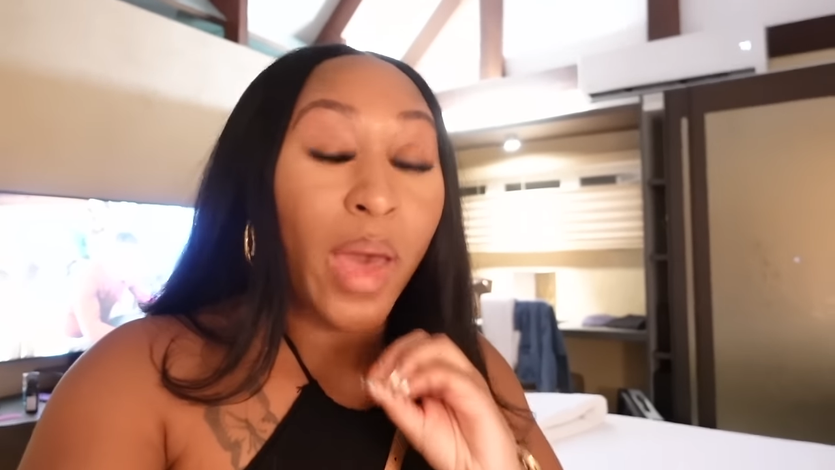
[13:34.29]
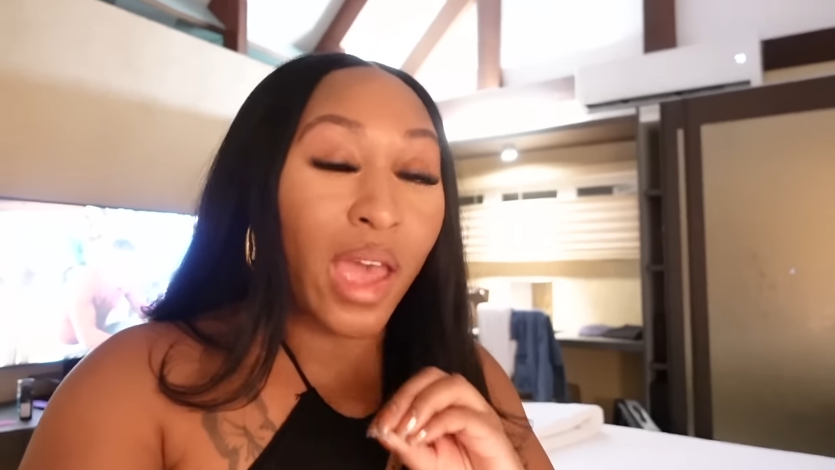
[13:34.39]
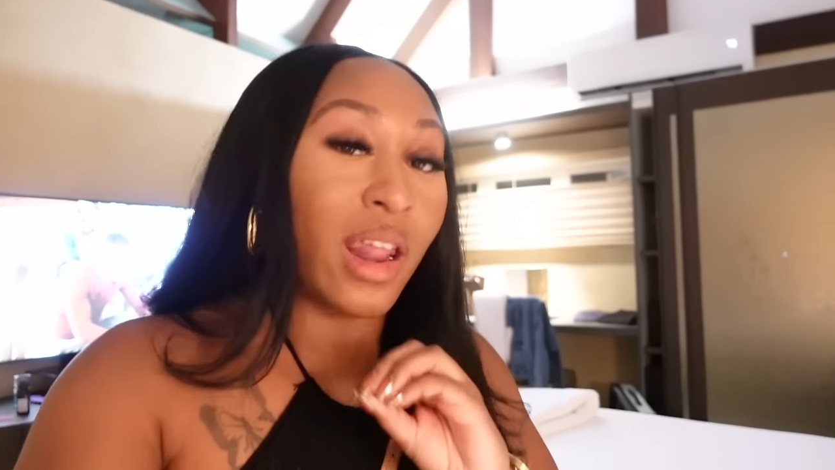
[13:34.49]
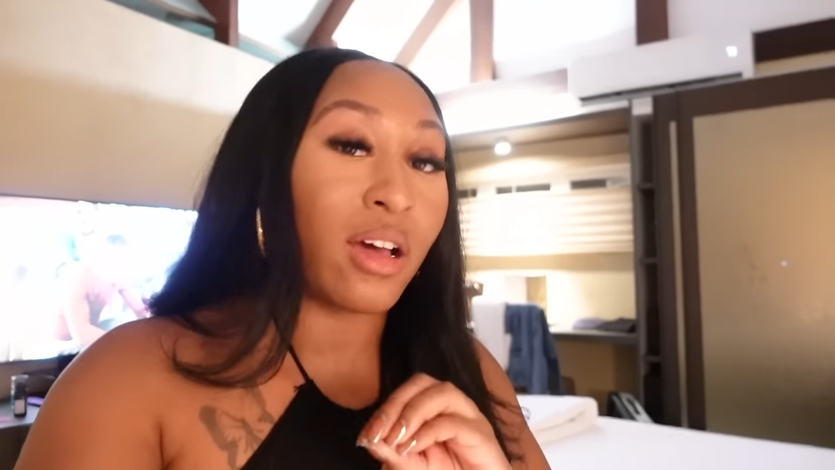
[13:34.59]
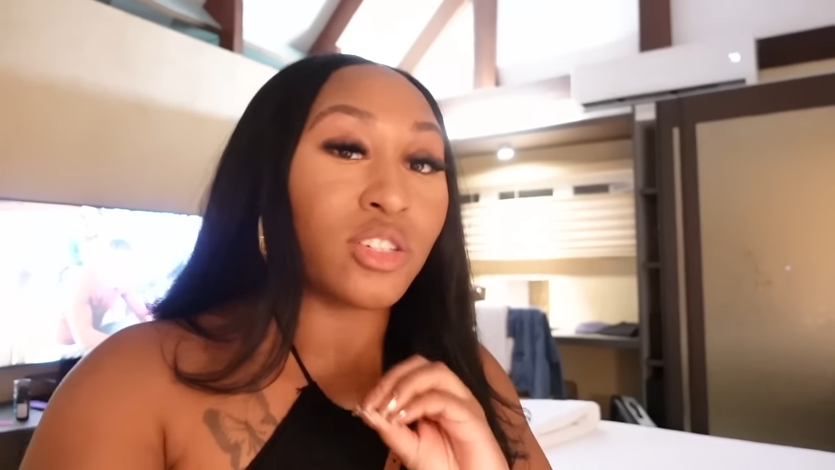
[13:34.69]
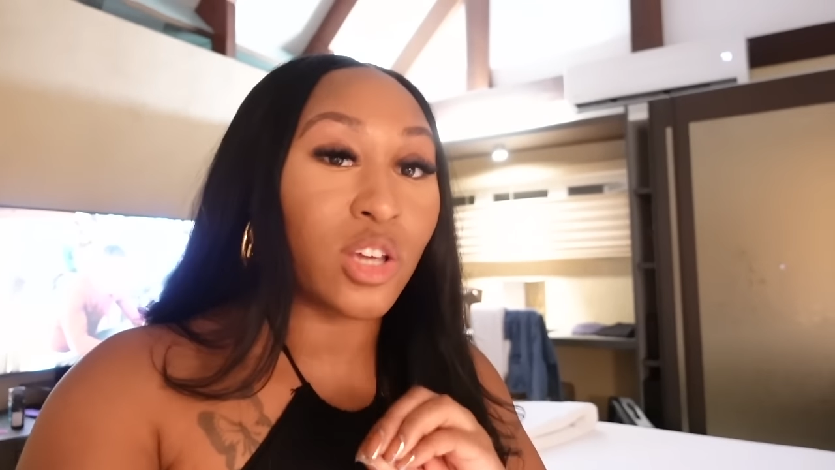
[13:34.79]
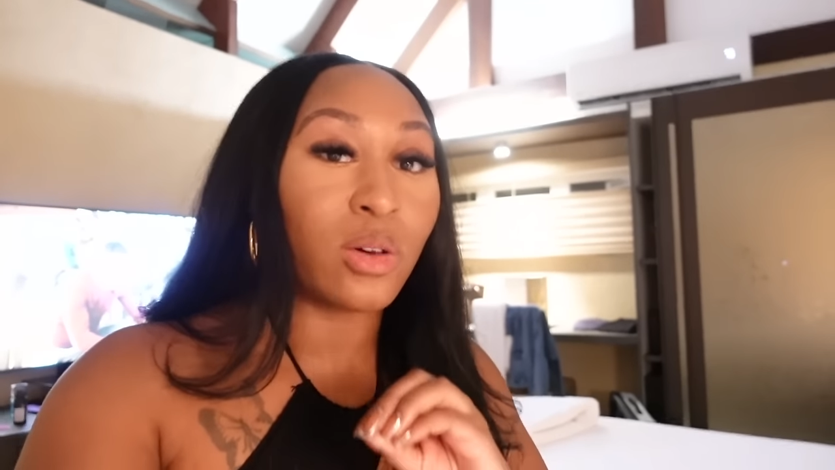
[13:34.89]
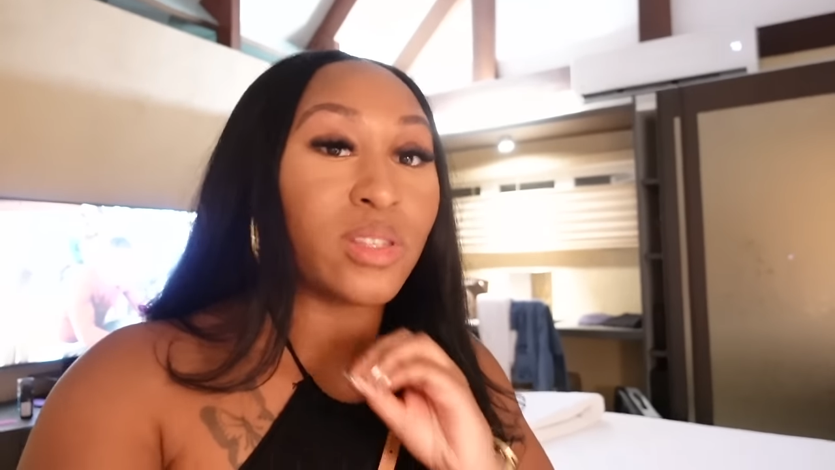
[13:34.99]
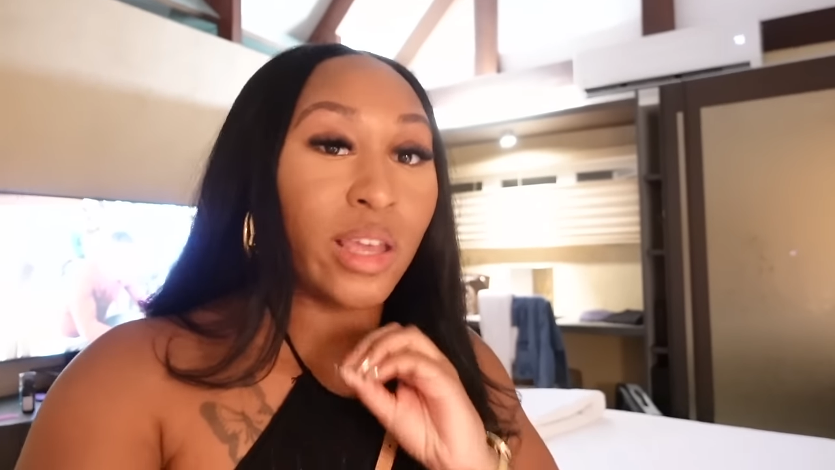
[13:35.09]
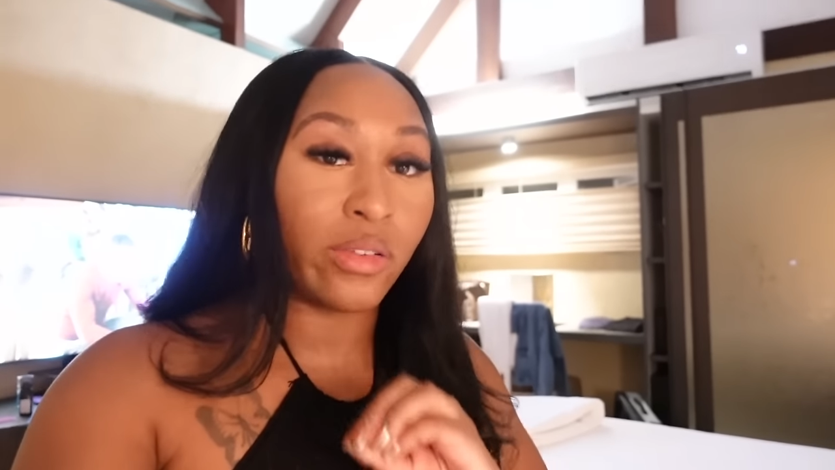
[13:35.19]
packed out
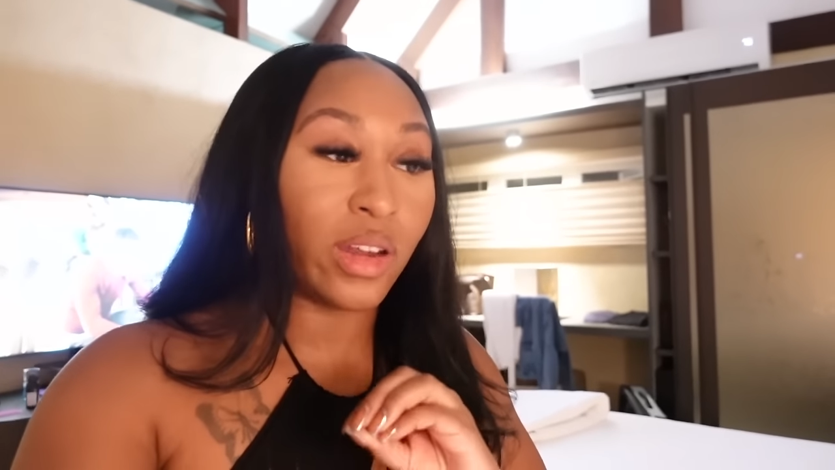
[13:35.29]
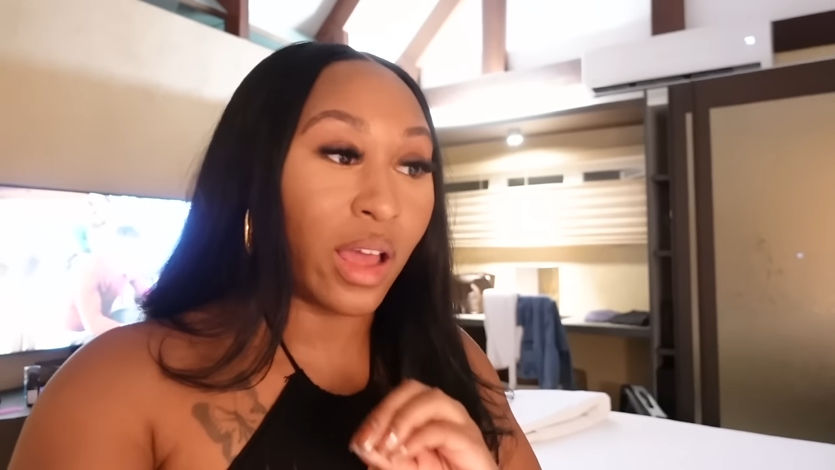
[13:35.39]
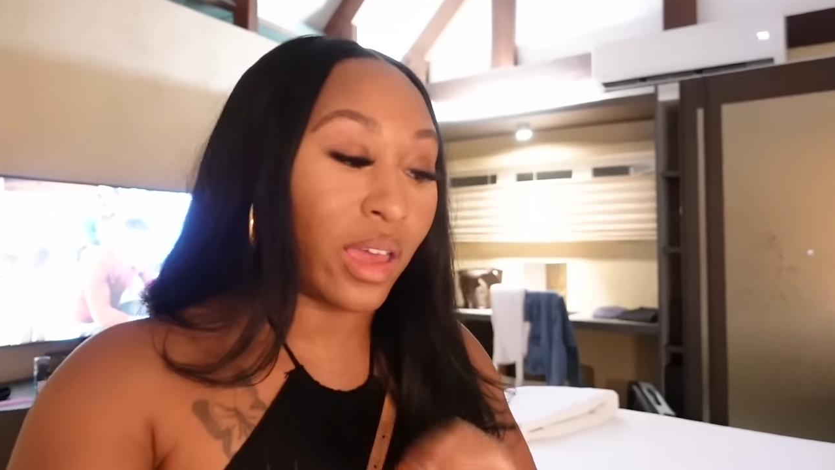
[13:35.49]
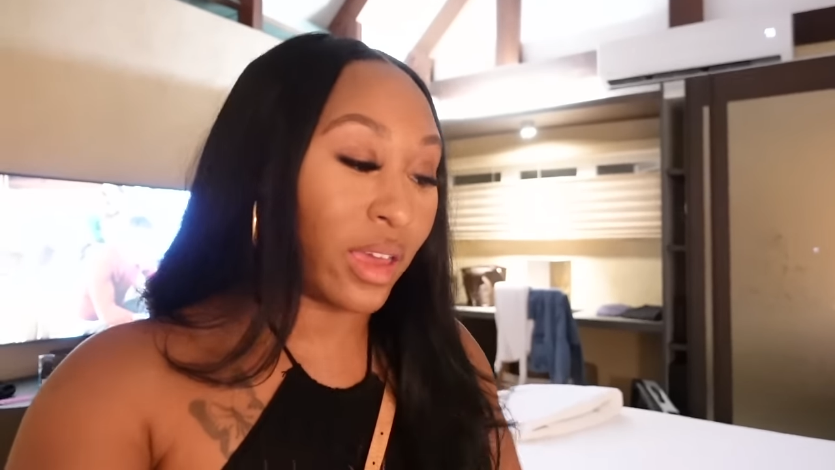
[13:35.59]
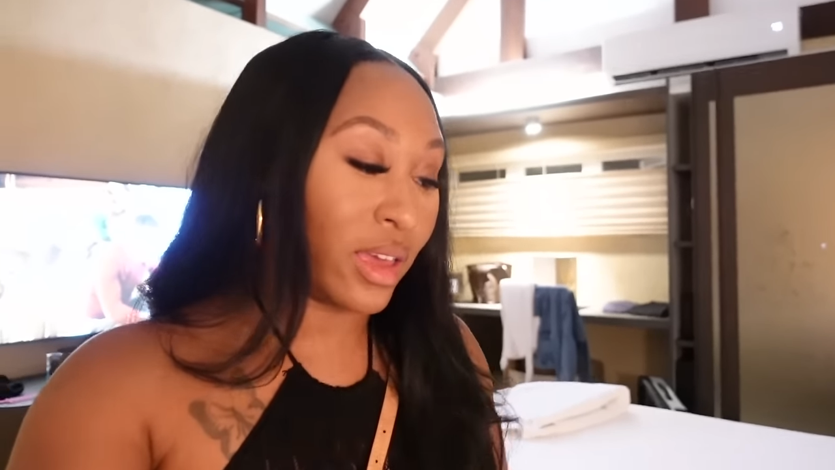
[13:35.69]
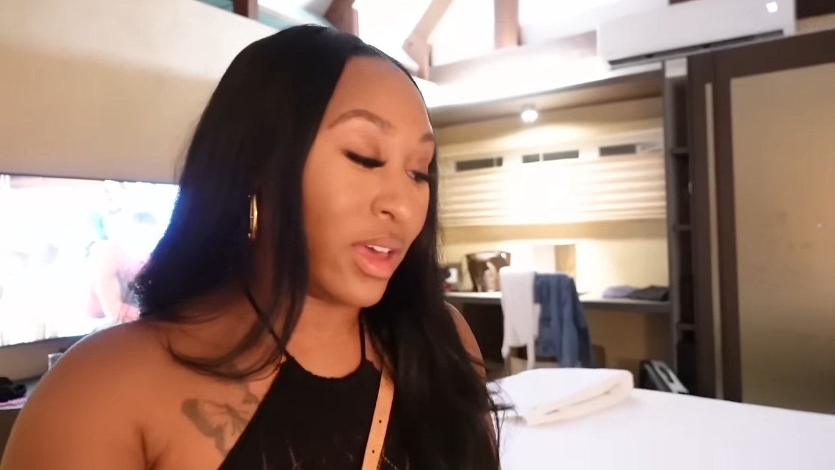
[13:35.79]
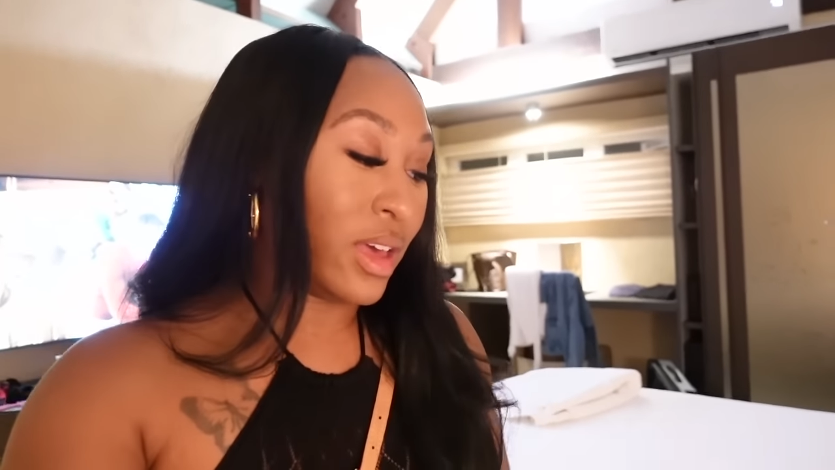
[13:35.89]
shows every night.